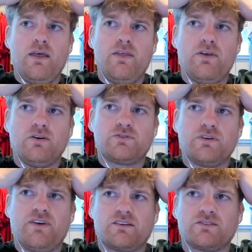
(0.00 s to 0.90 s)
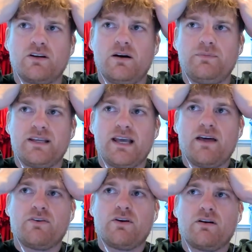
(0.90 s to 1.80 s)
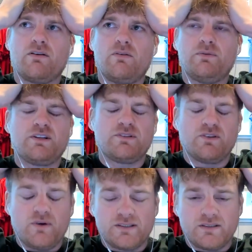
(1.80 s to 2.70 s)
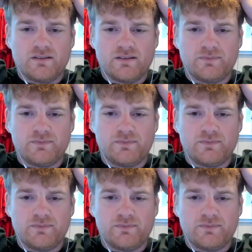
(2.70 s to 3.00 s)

Those three factors all come together. What was the original question?